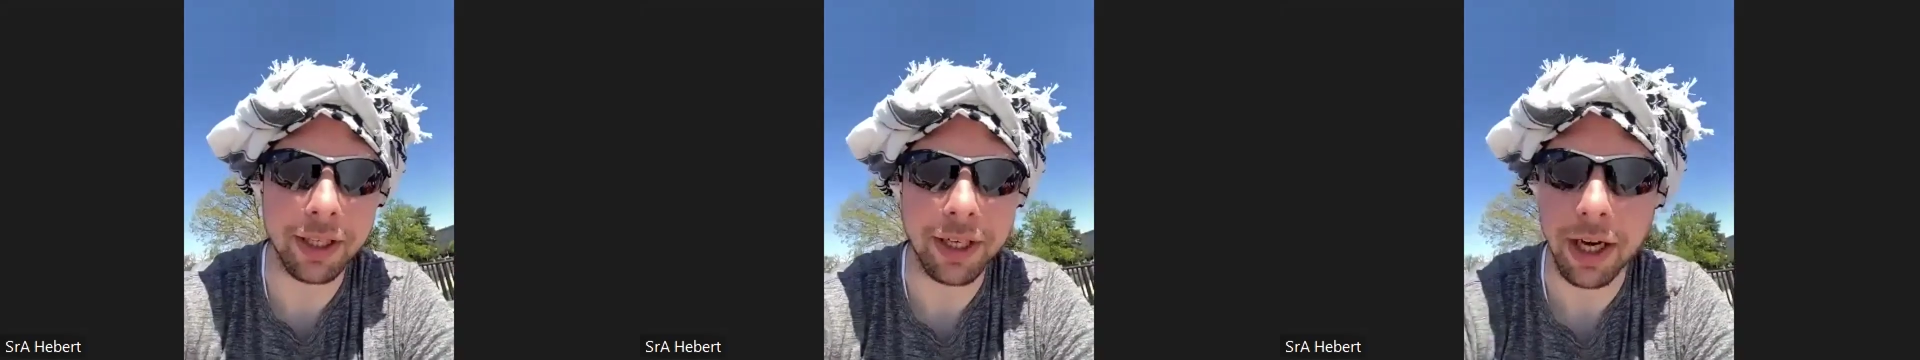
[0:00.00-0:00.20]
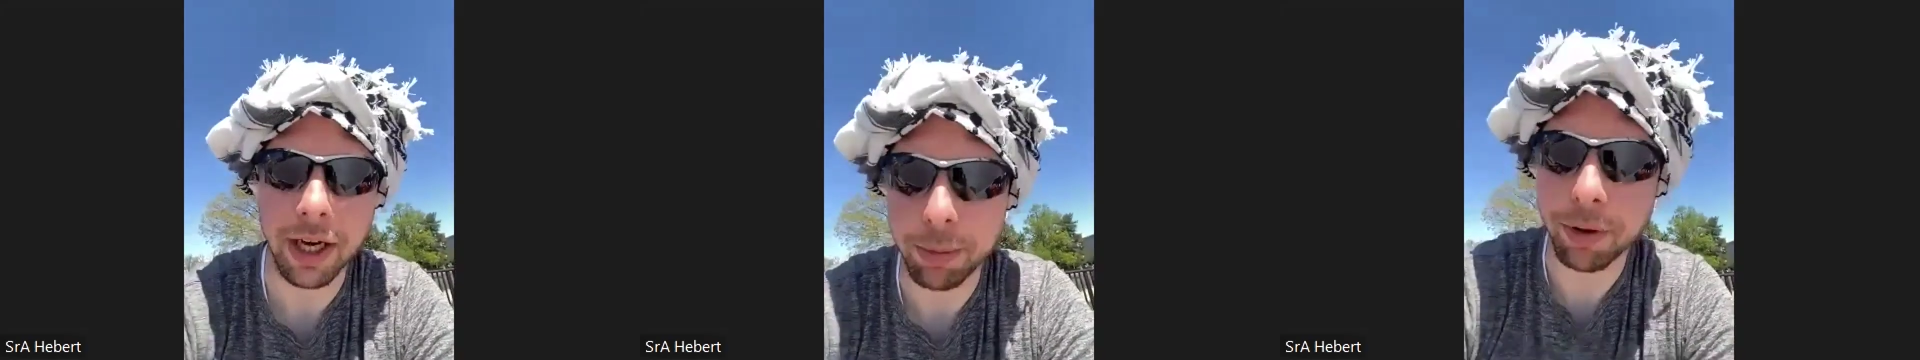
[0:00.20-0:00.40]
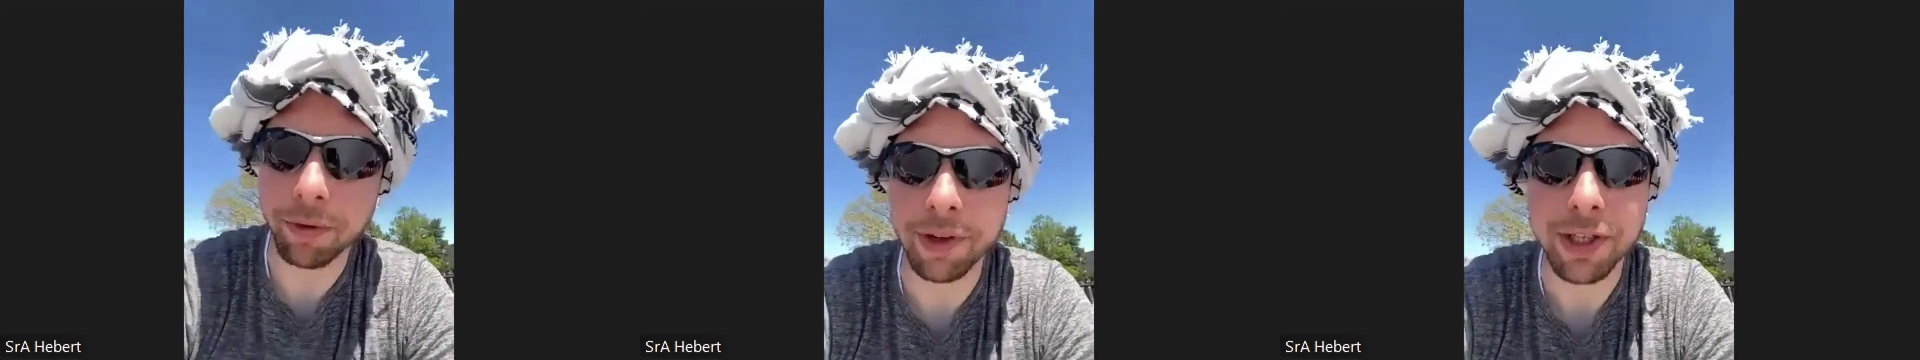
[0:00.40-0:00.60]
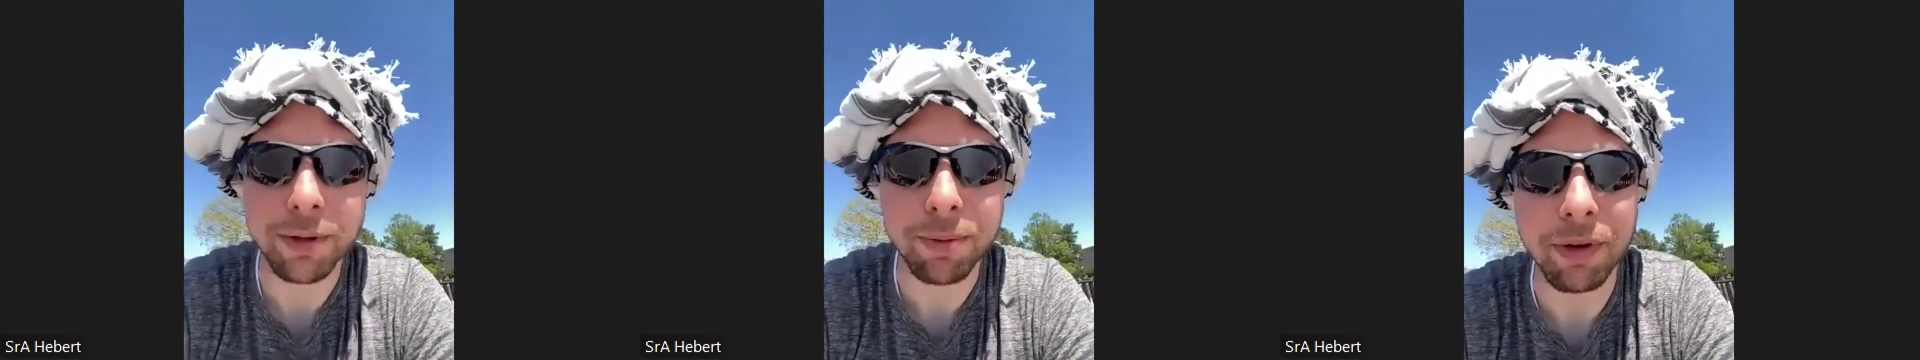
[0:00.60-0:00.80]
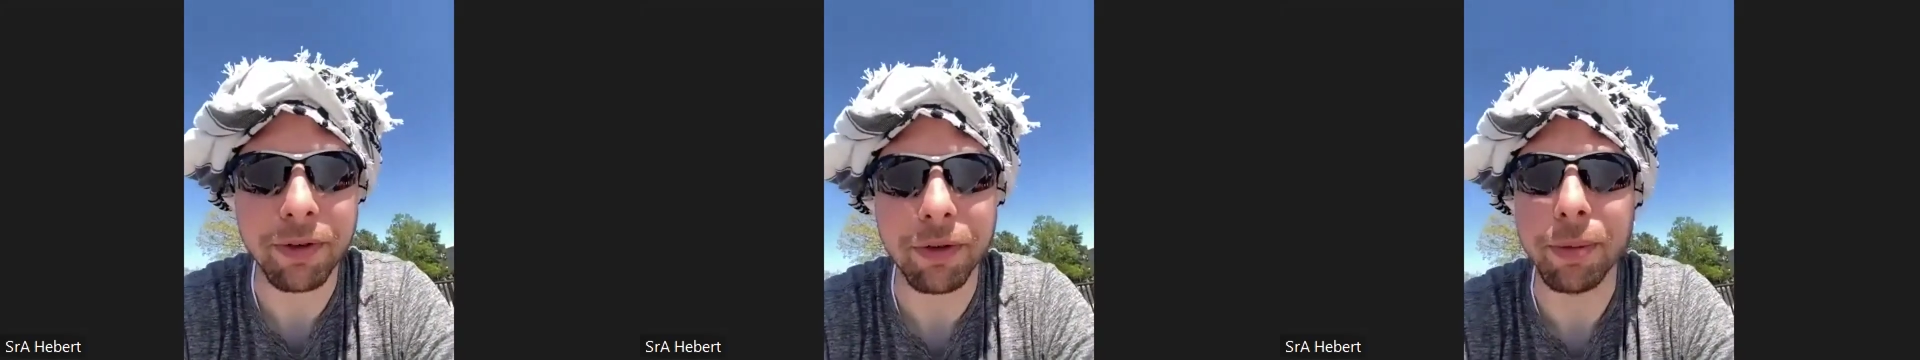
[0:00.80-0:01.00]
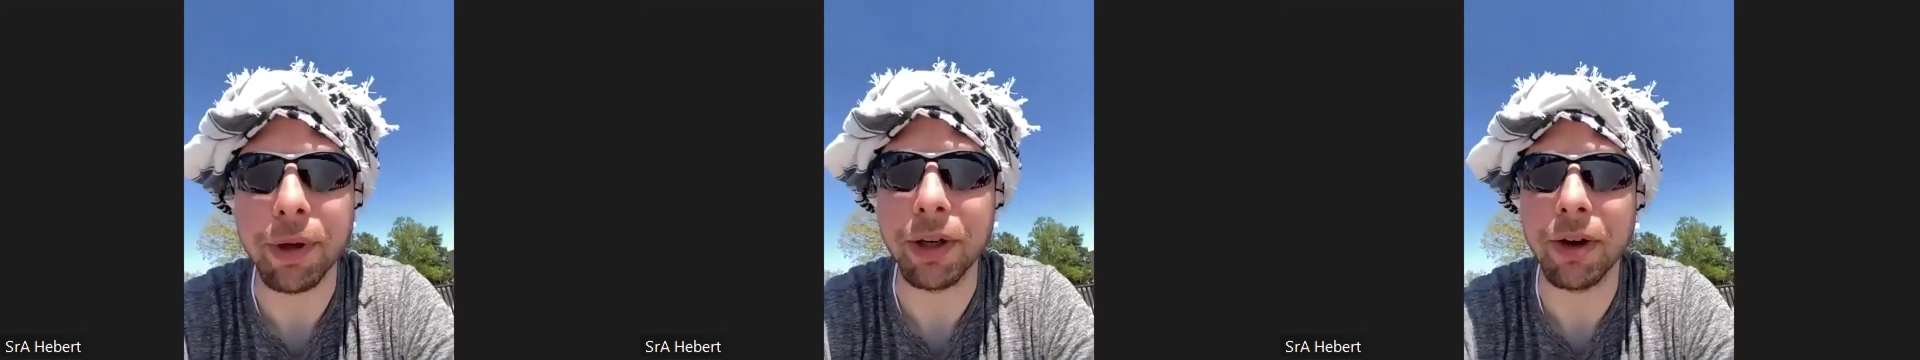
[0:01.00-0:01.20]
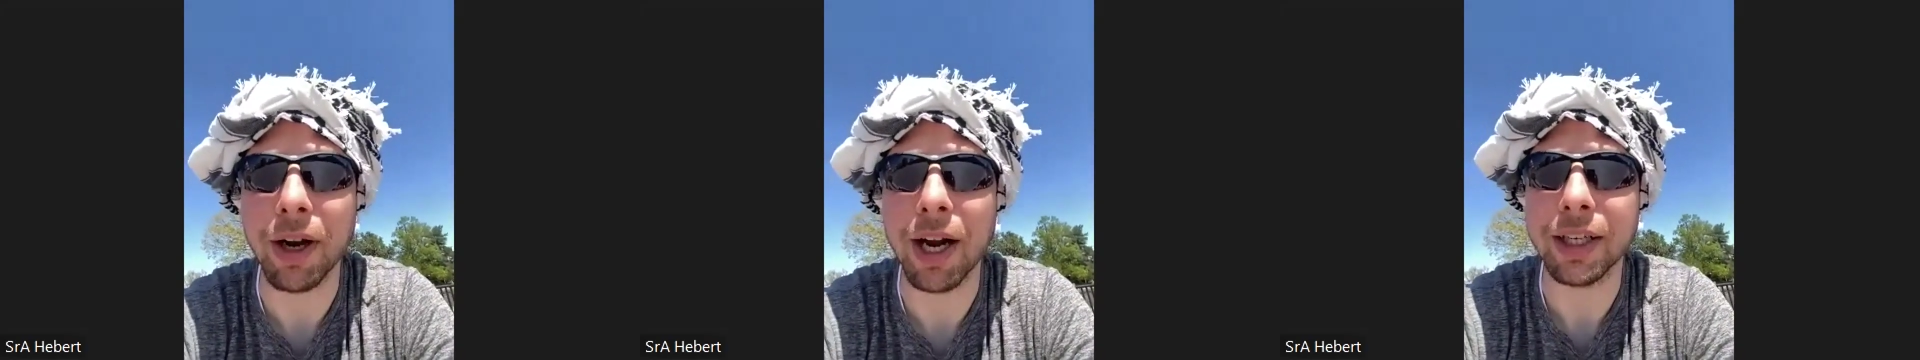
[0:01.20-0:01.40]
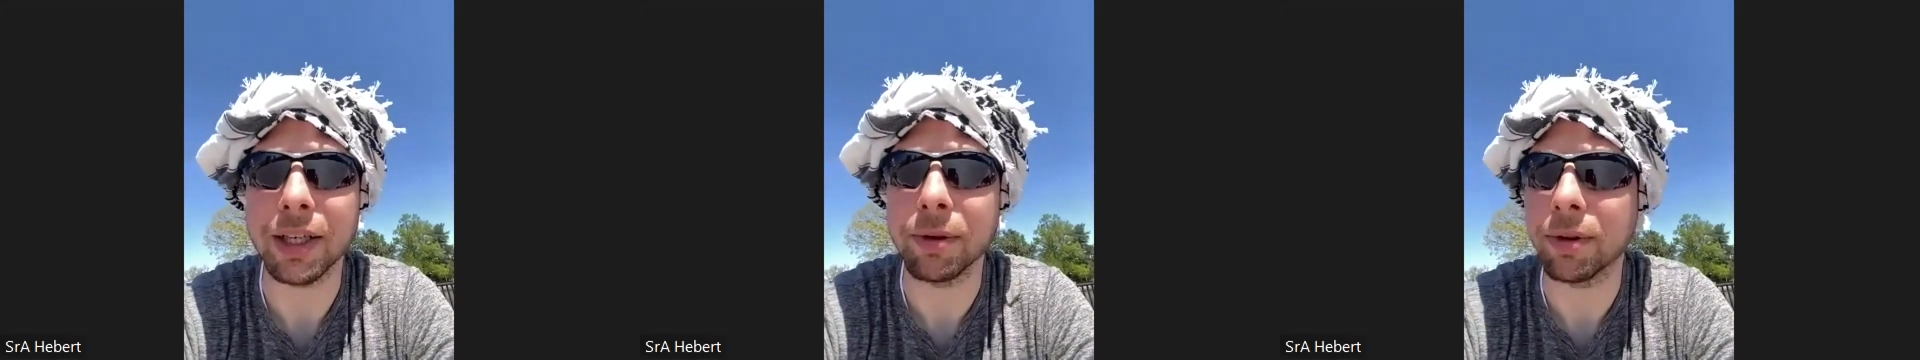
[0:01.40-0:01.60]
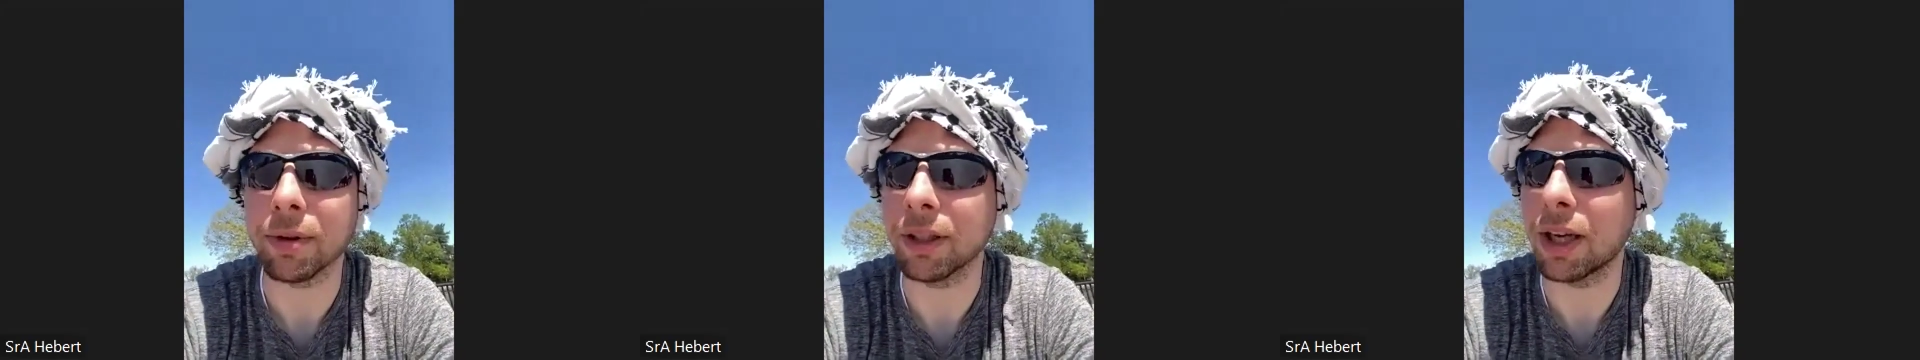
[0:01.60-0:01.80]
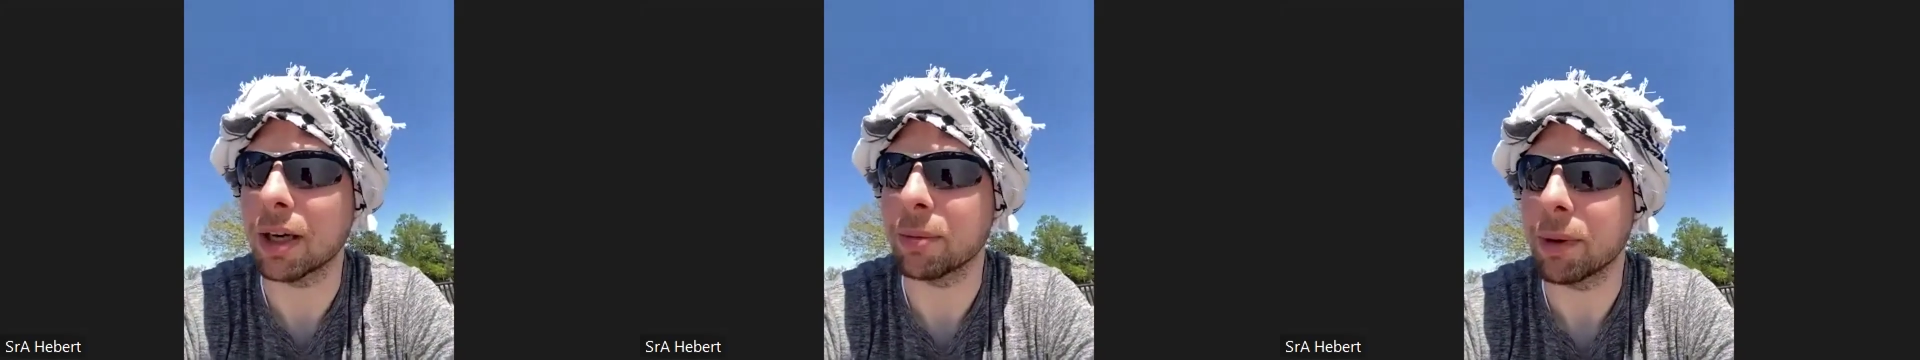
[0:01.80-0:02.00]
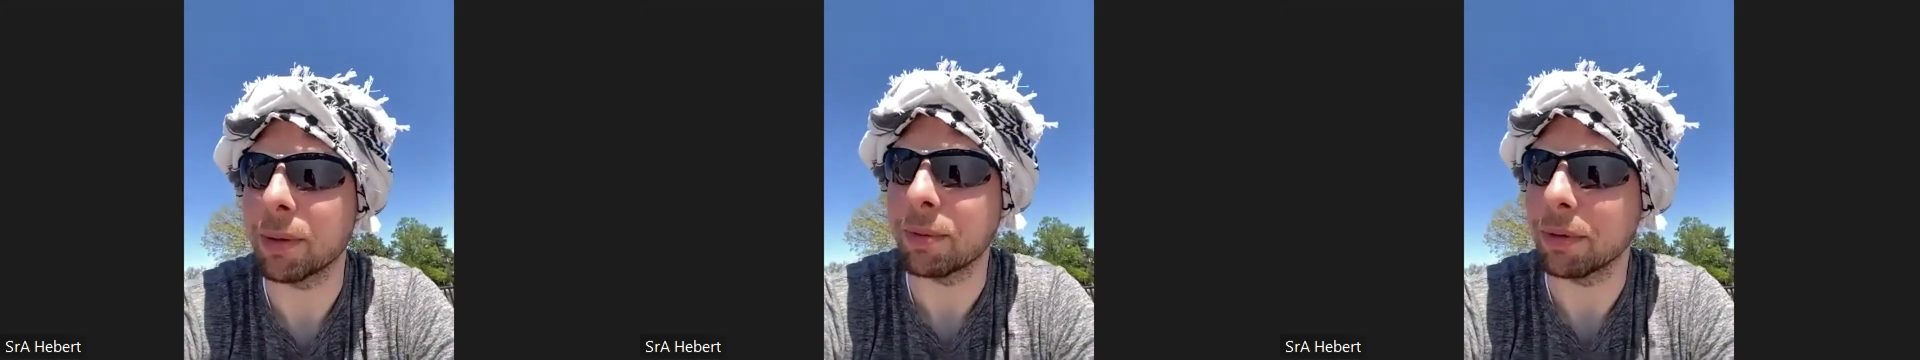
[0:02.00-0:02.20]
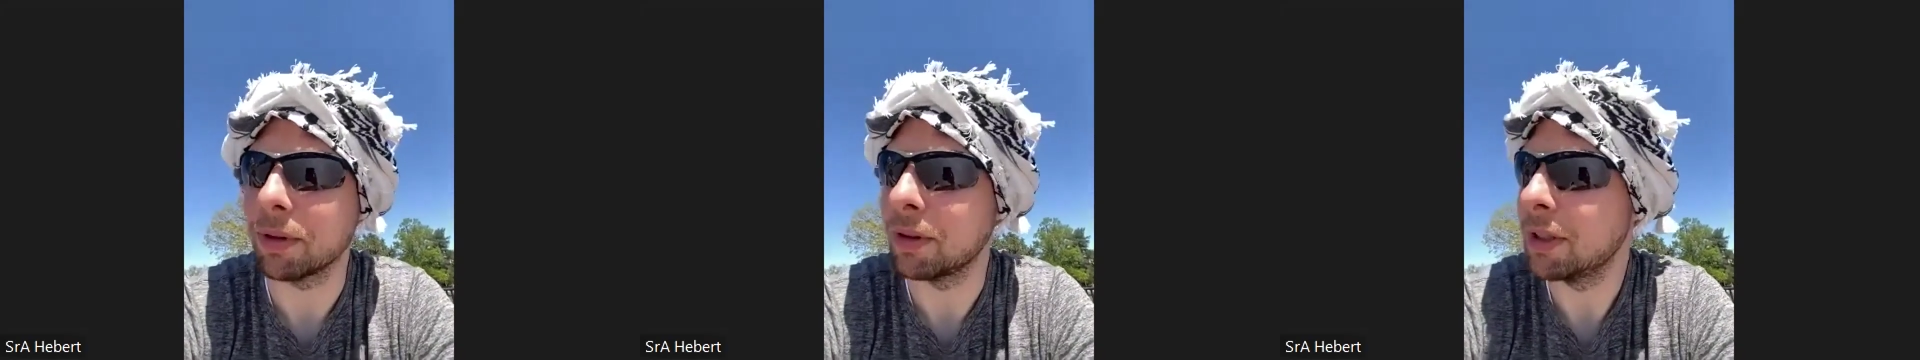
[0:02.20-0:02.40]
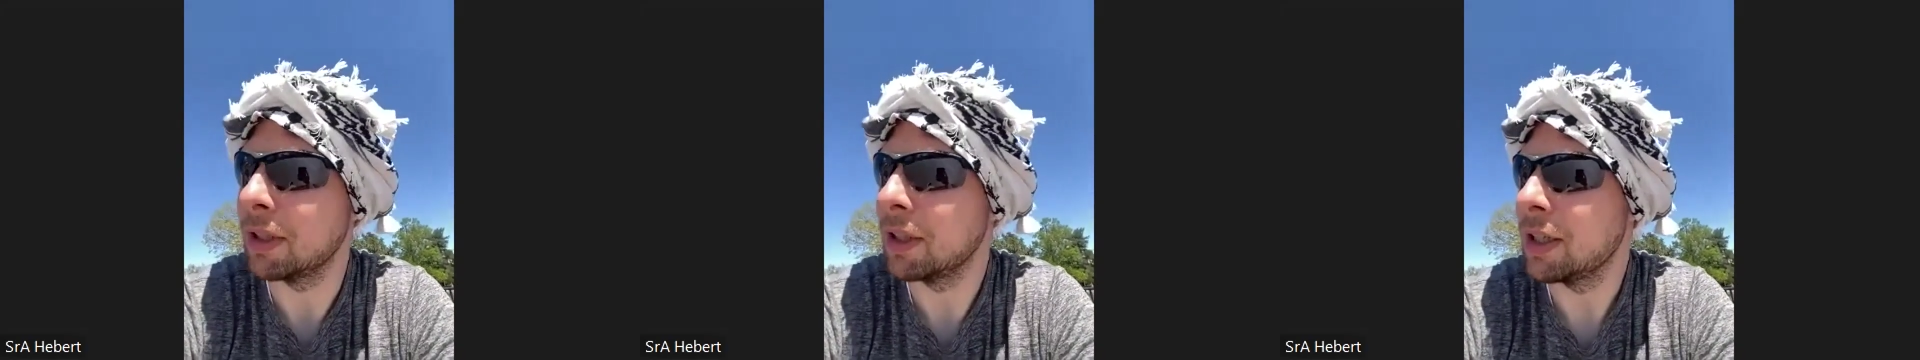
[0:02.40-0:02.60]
kind of prevents me from interacting with a lot of people.